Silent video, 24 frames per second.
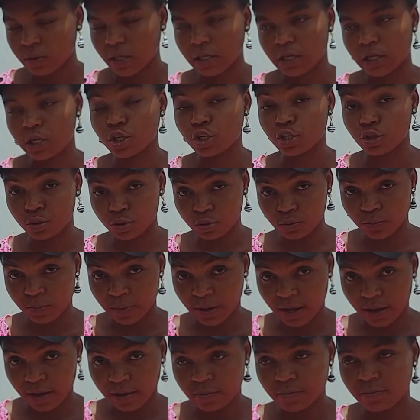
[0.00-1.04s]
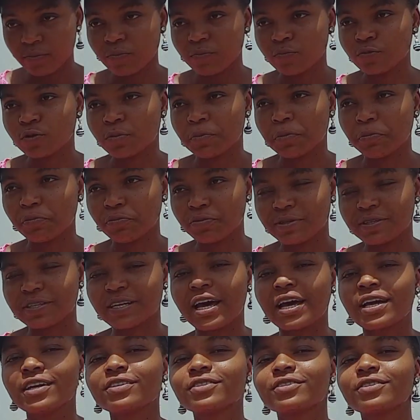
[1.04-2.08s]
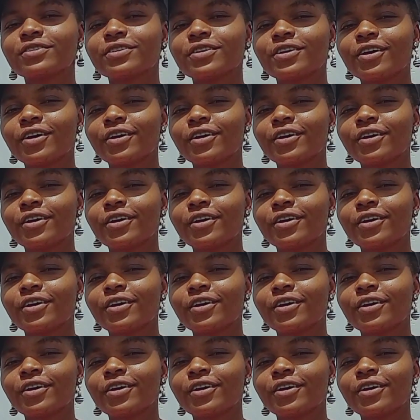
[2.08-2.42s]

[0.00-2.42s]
like a YouTuber to be precise.